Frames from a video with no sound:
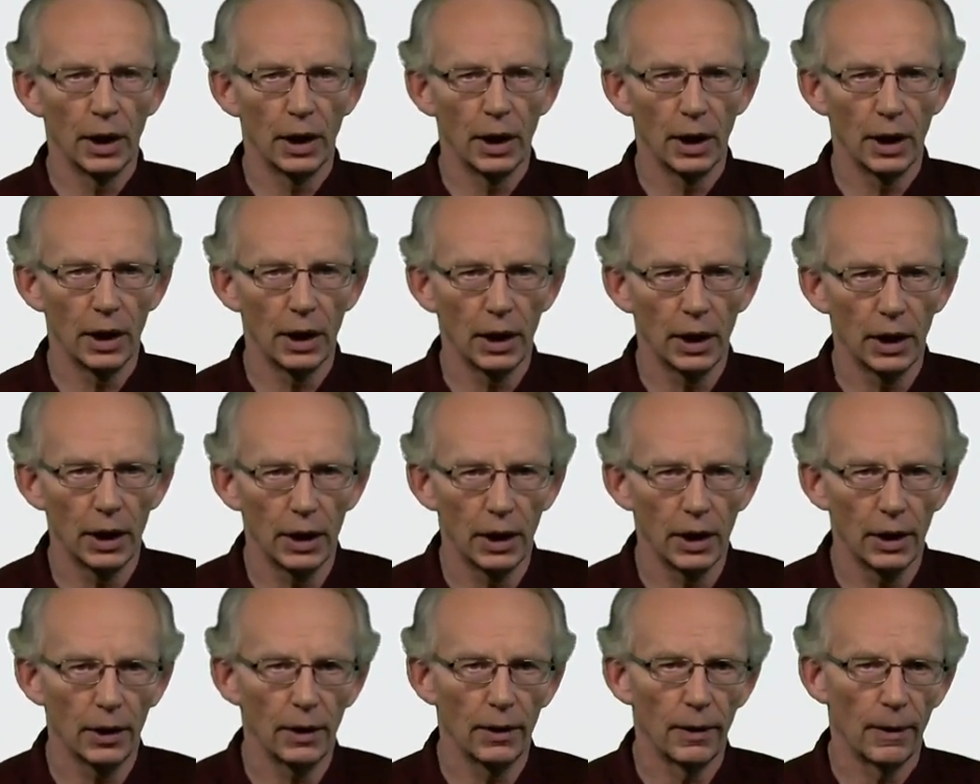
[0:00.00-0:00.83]

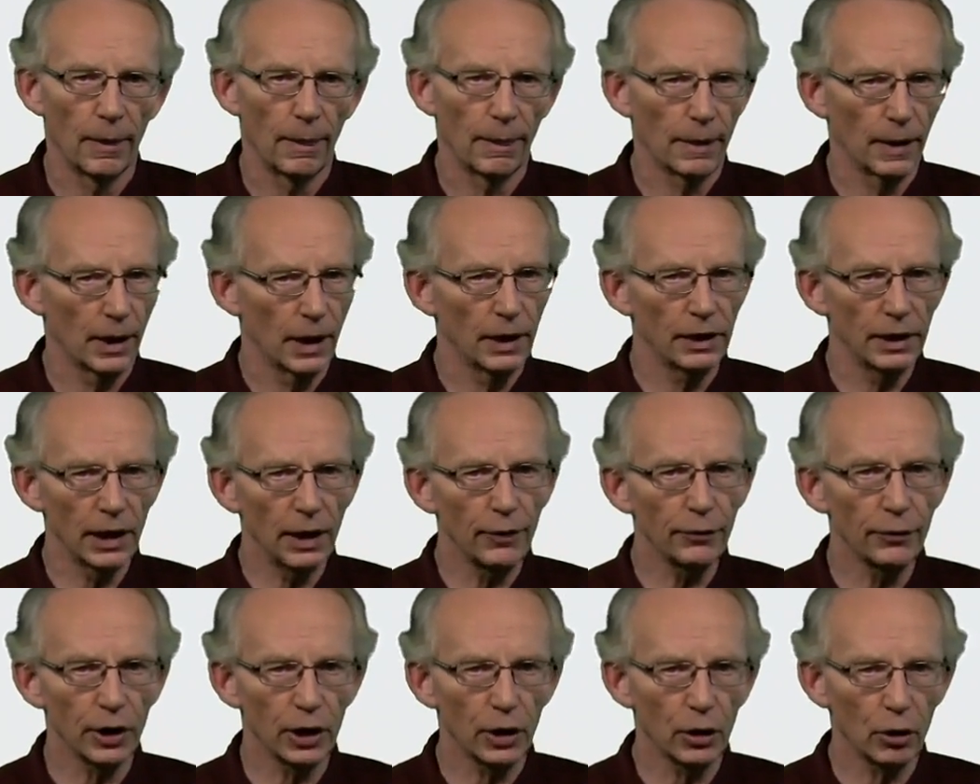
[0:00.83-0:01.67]
And
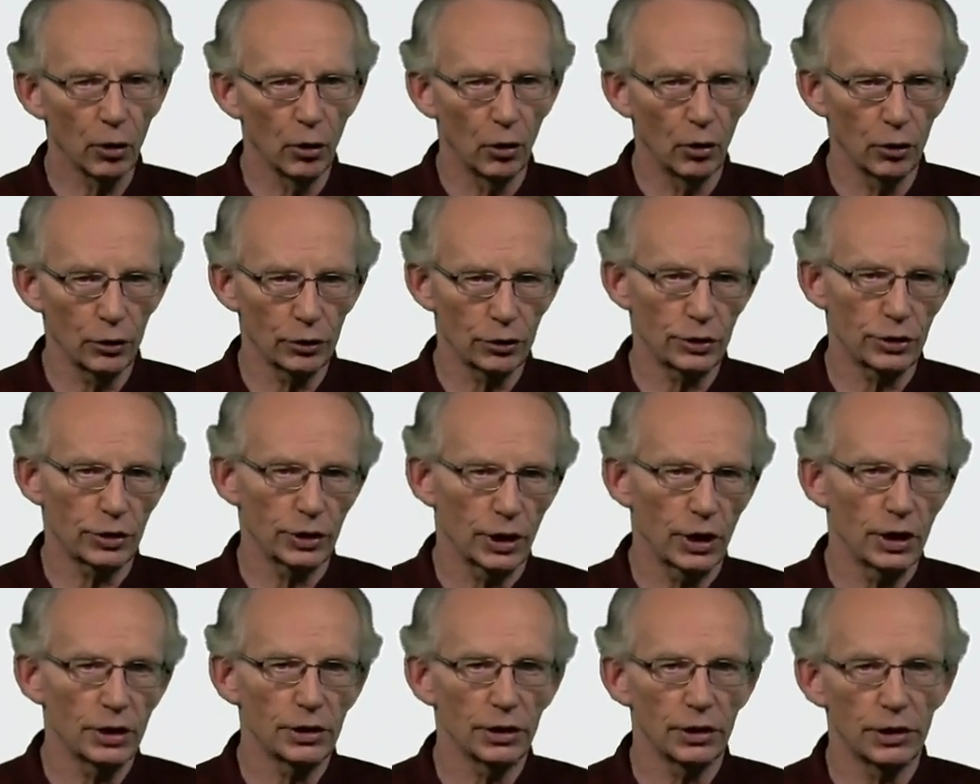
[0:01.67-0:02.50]
every clause
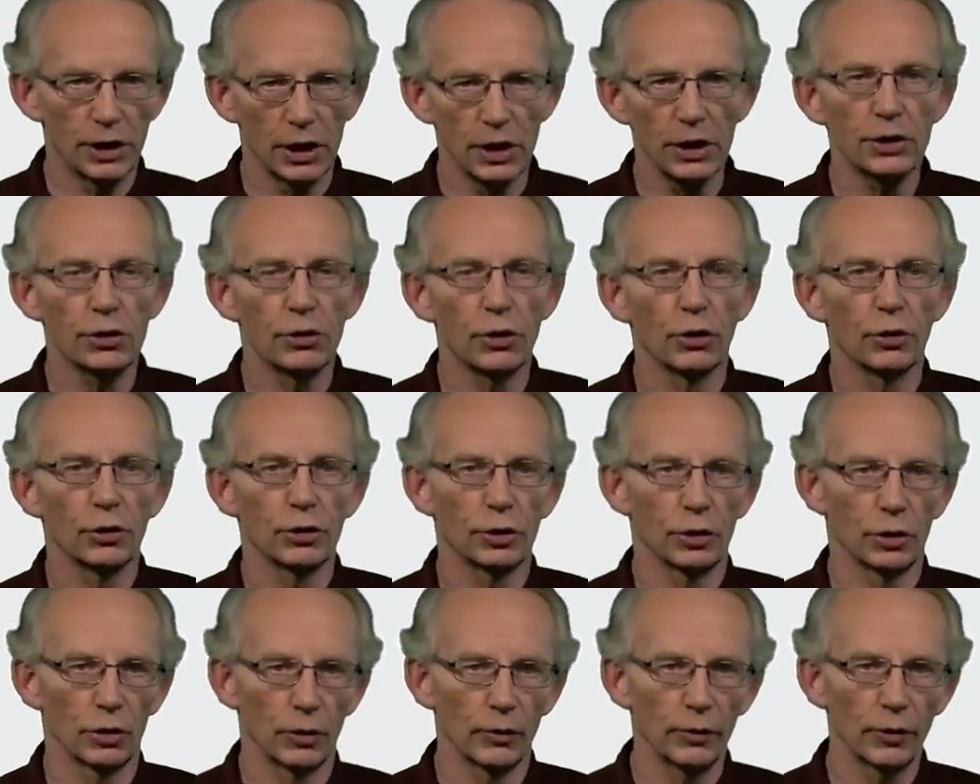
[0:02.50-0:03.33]
is a
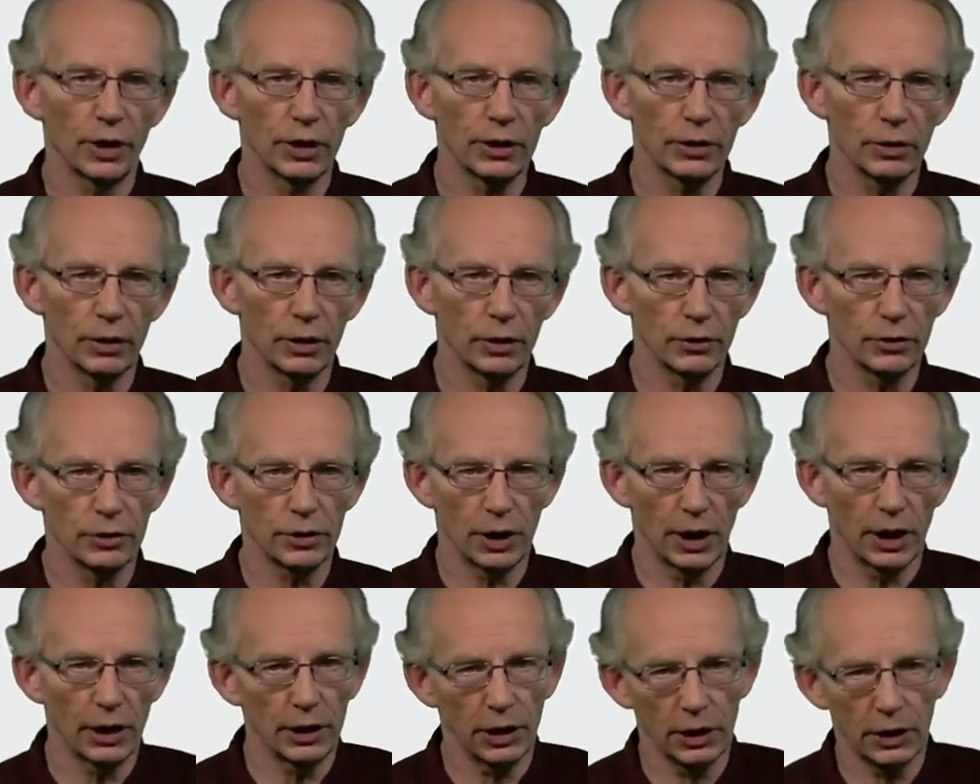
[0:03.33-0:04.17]
disjunction of literals,
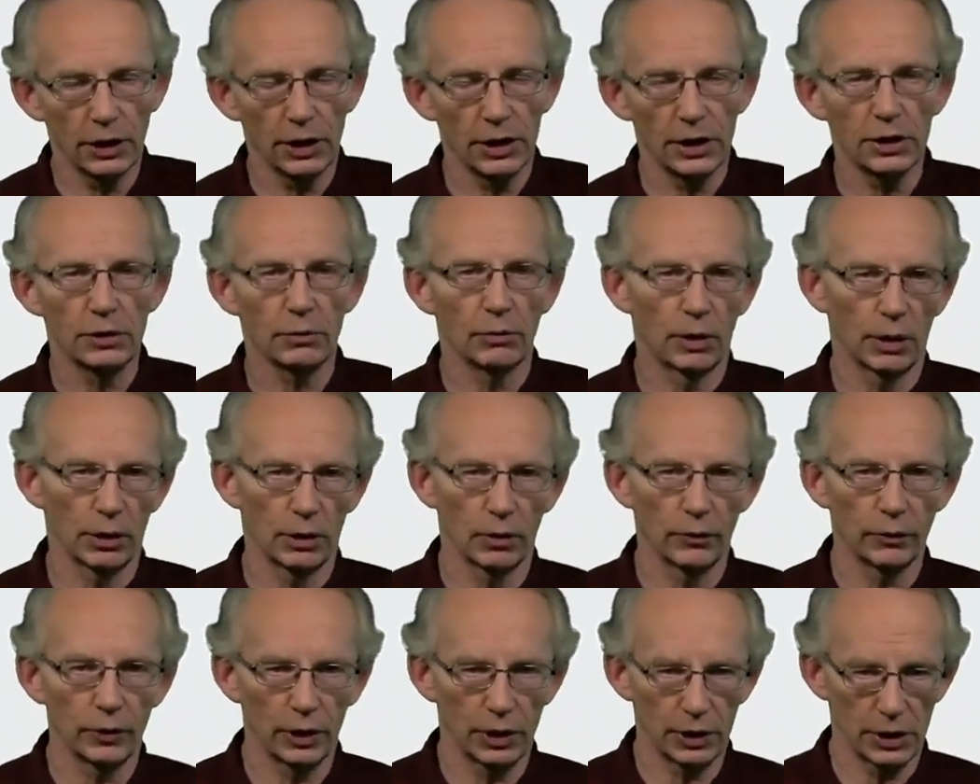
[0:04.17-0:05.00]
and at least one
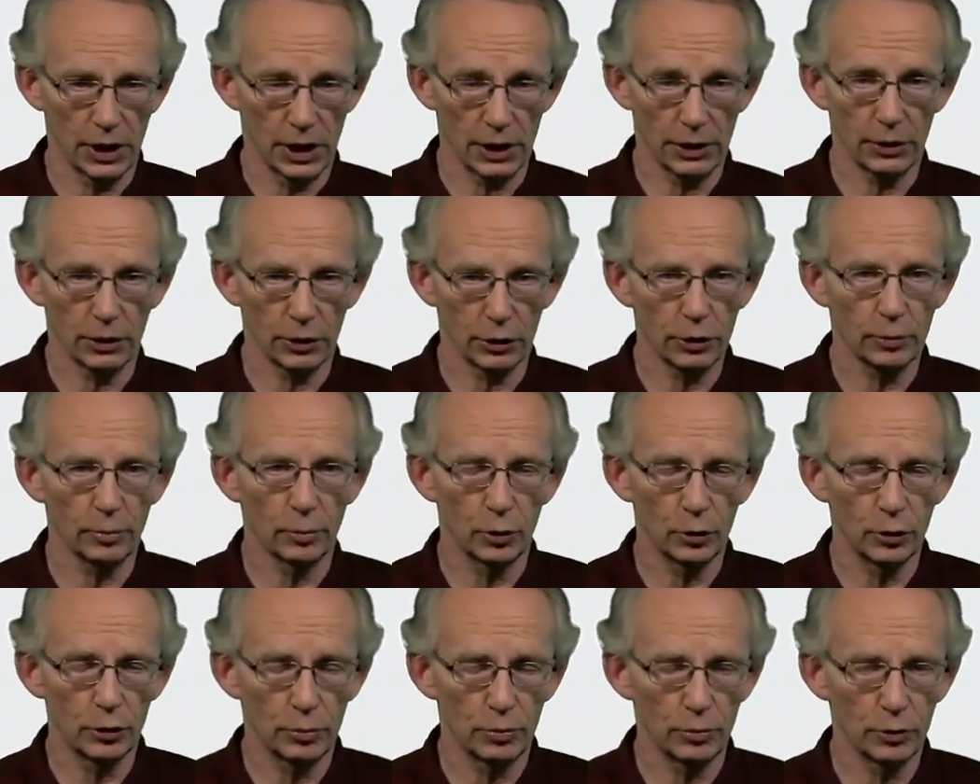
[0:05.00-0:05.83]
of these
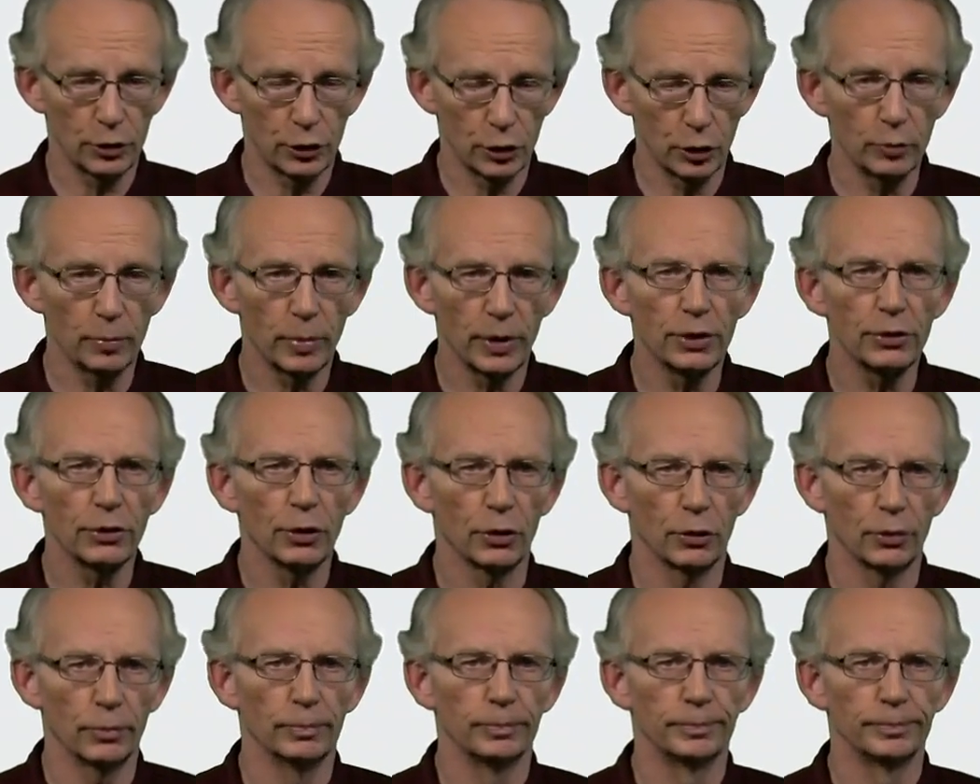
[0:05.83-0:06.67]
literals should be
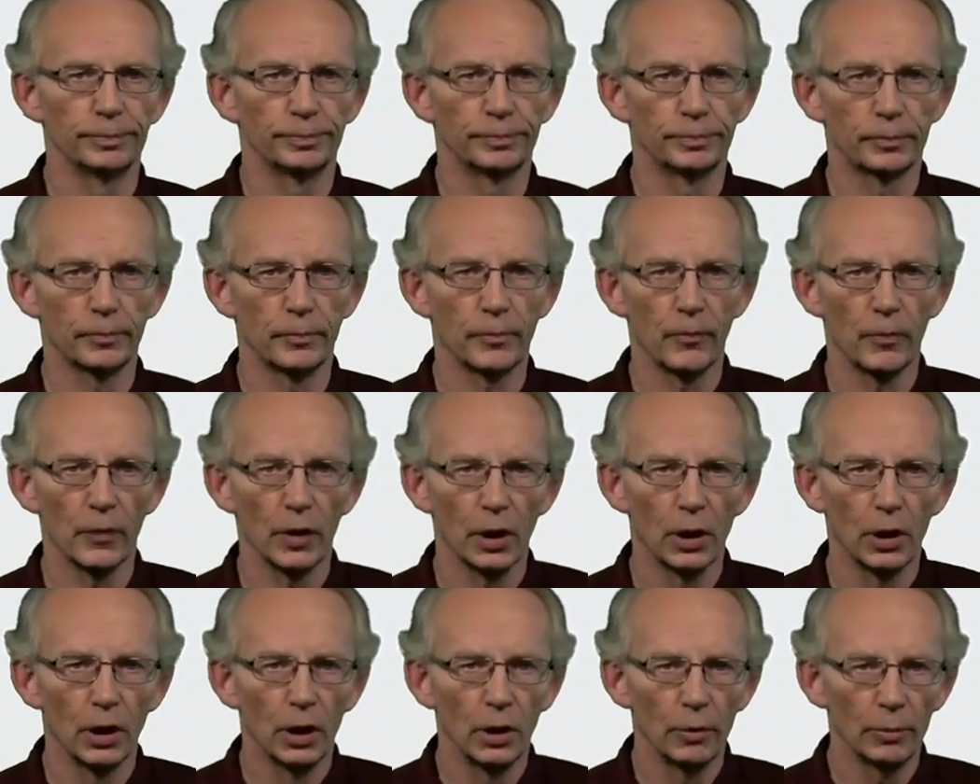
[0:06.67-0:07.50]
true.
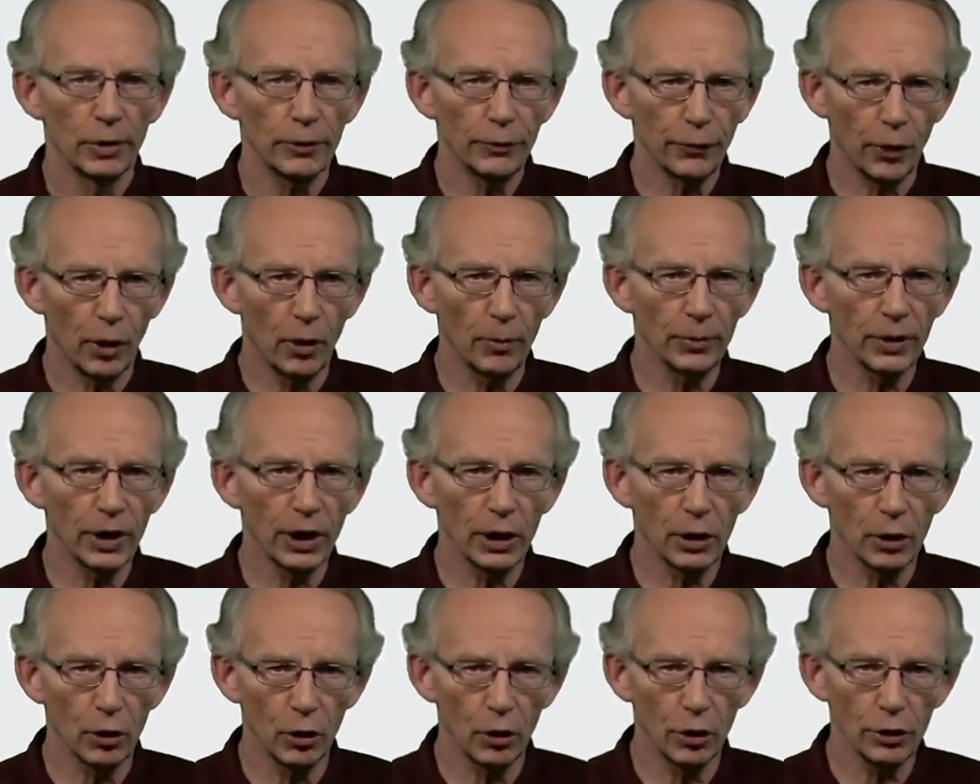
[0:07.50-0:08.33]
But from the
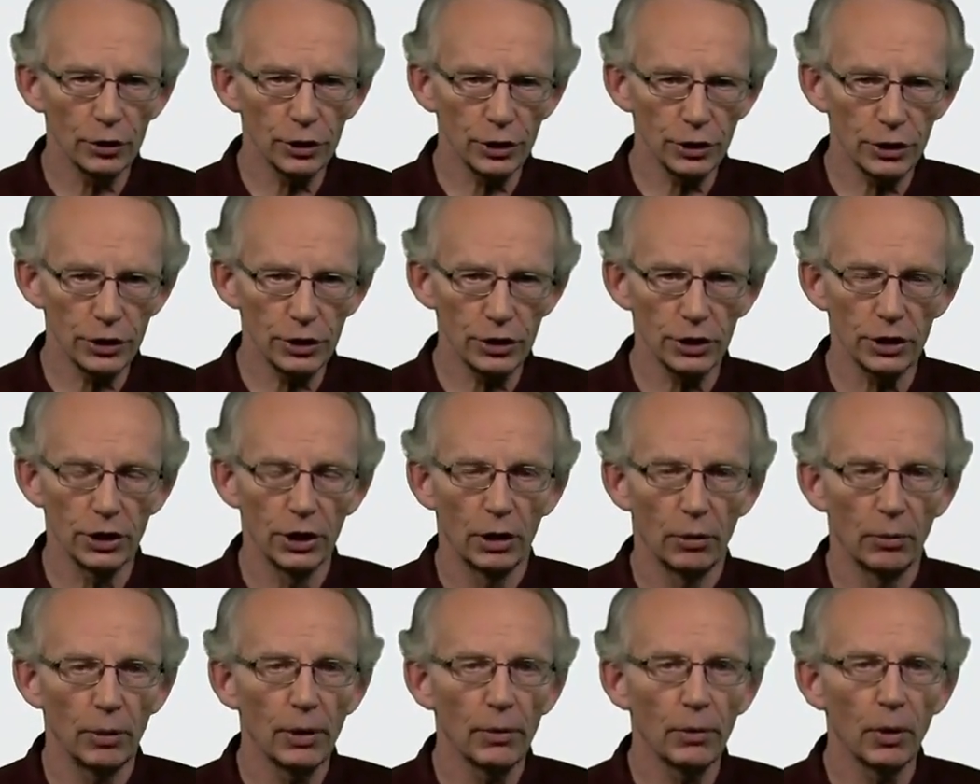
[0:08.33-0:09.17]
clauses,
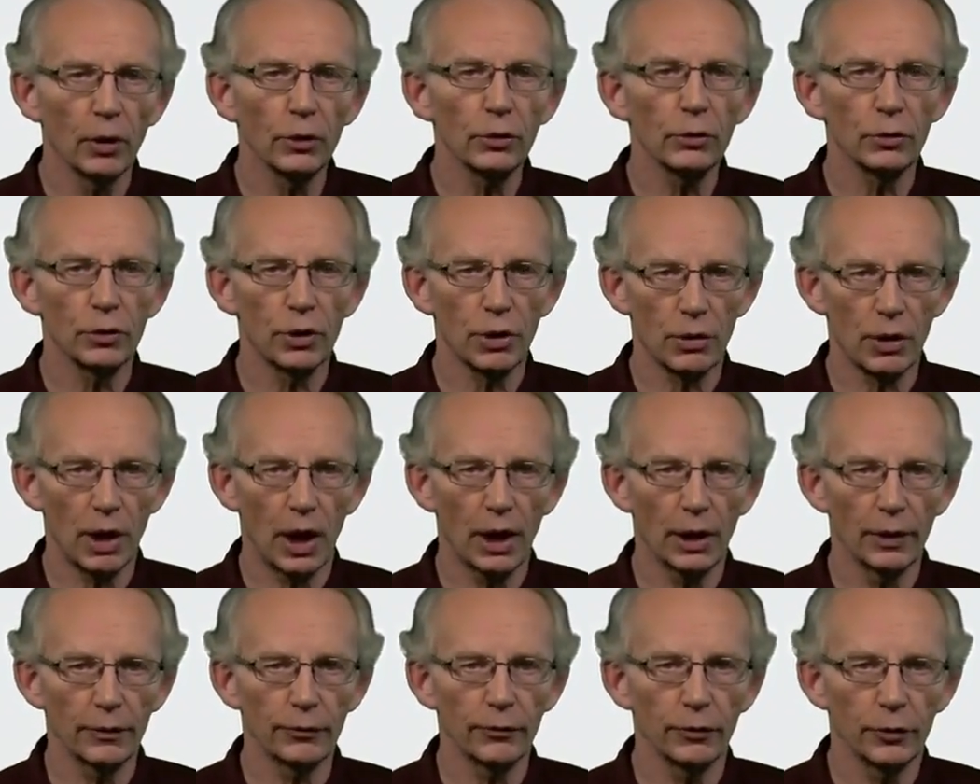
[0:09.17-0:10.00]
we want to
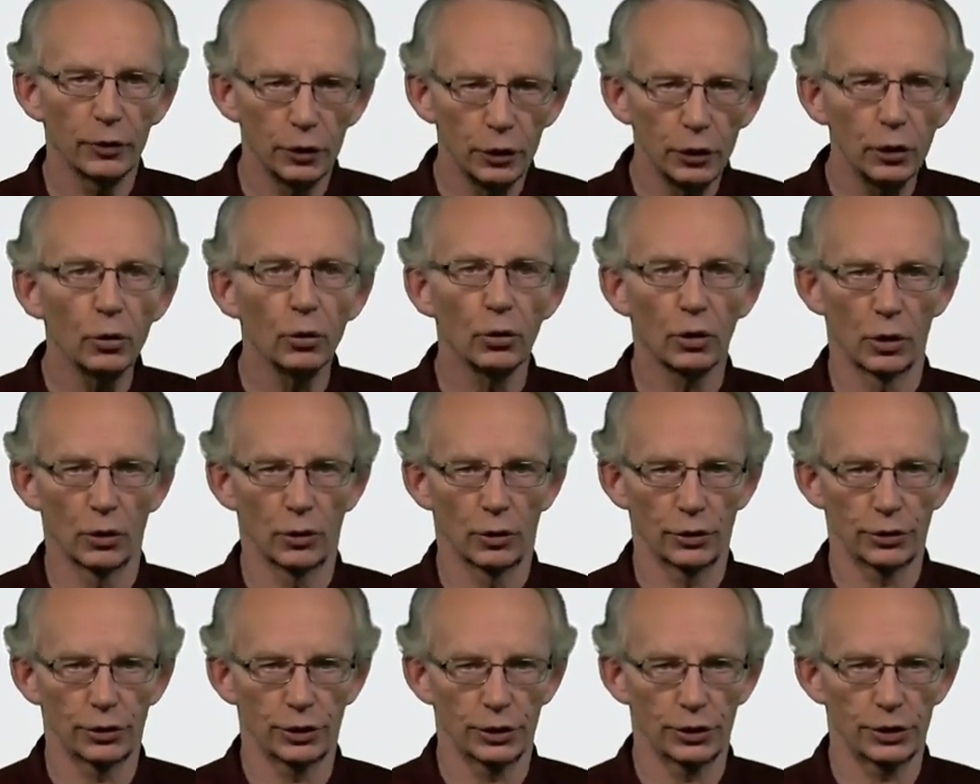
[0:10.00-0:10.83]
derive new
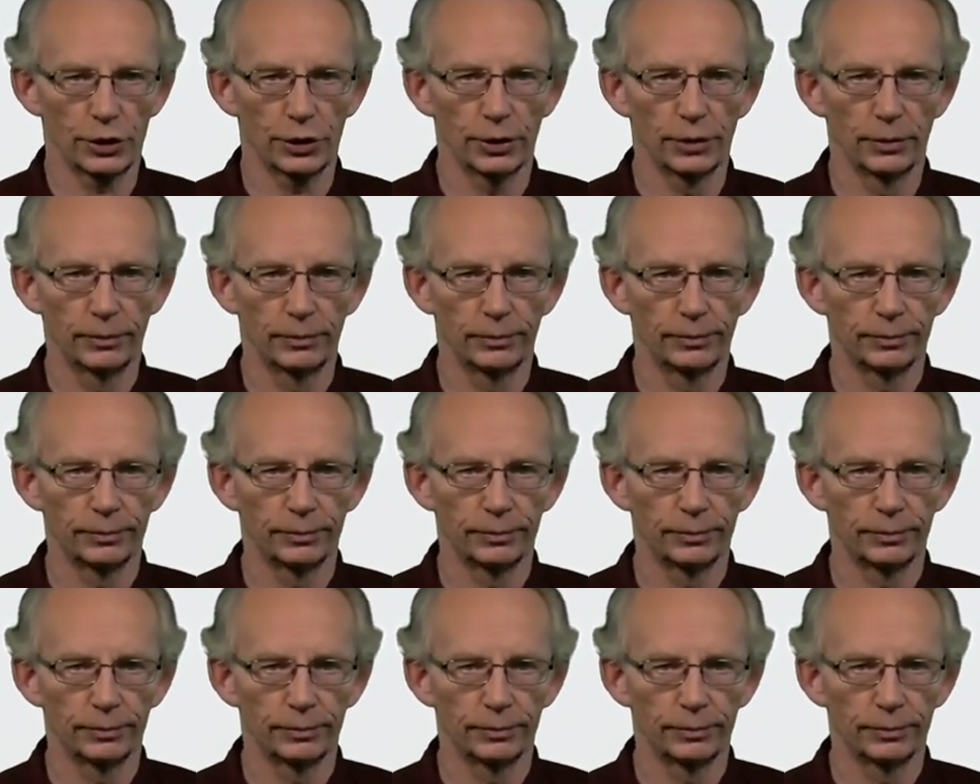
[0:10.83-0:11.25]
clauses.